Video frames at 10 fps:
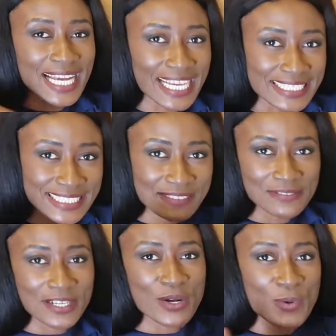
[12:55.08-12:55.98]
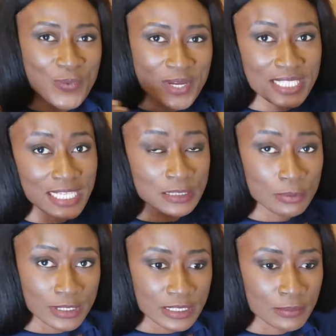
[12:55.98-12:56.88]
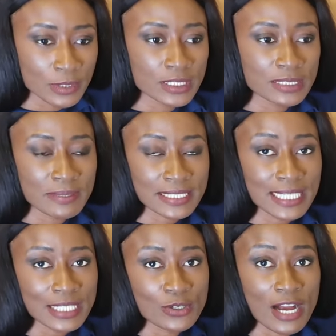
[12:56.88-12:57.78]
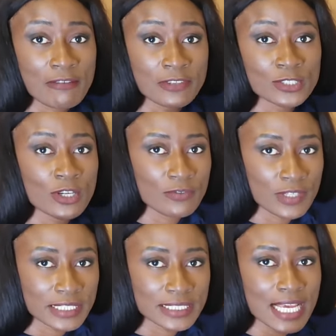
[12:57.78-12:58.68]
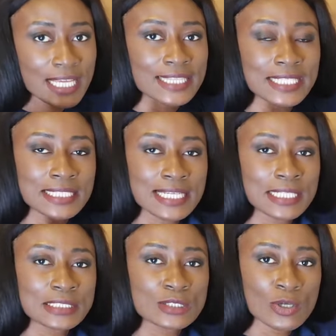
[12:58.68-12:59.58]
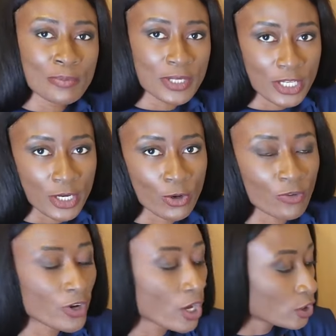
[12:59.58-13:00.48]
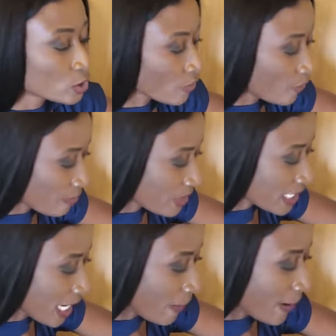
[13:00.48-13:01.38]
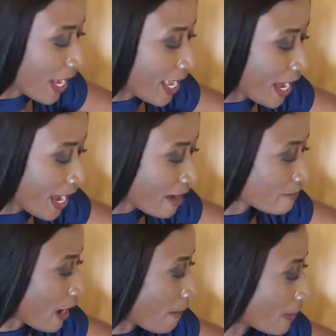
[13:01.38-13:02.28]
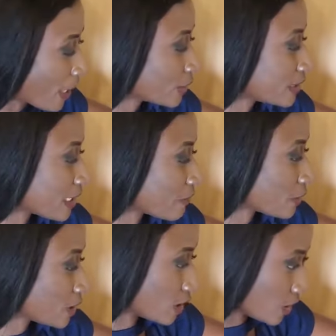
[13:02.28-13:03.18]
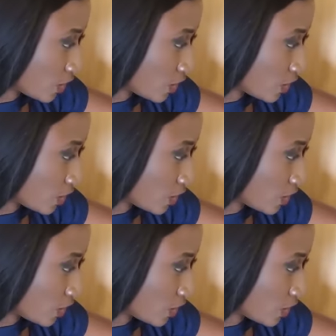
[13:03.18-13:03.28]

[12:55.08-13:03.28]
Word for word: as different ways as possible it is better you have enough length than the length not being enough so for me now i have about 70